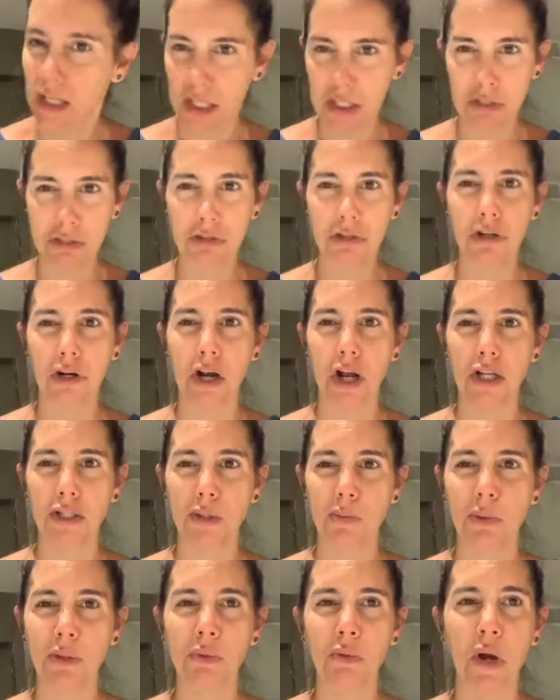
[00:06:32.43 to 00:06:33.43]
Isn't her
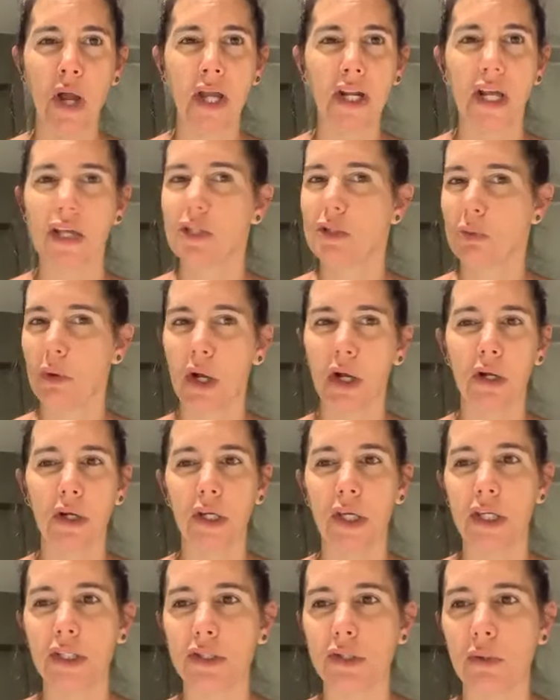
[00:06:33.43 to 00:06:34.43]
husband white? I swear
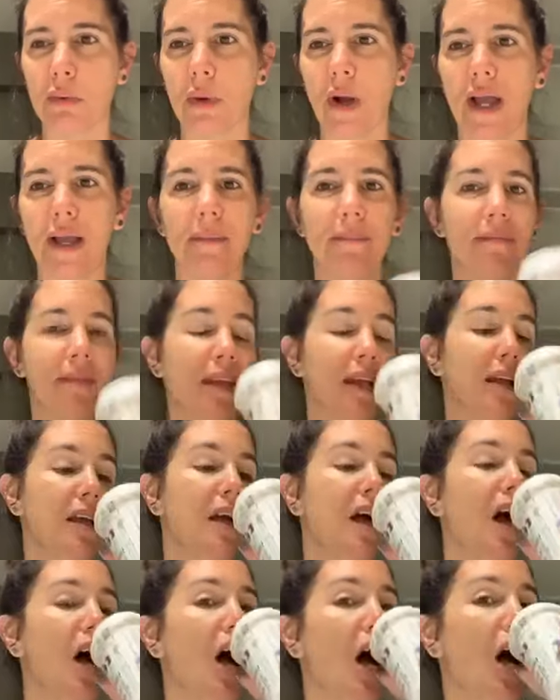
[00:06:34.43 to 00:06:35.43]
her kids are white.
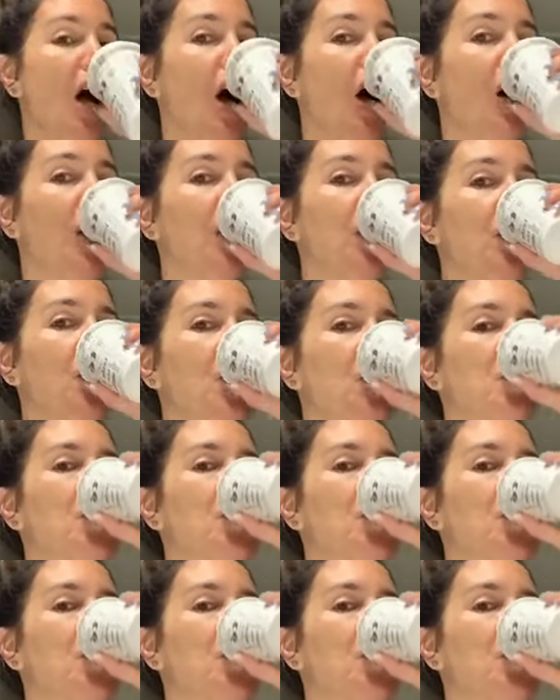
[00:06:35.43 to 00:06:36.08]
Uh,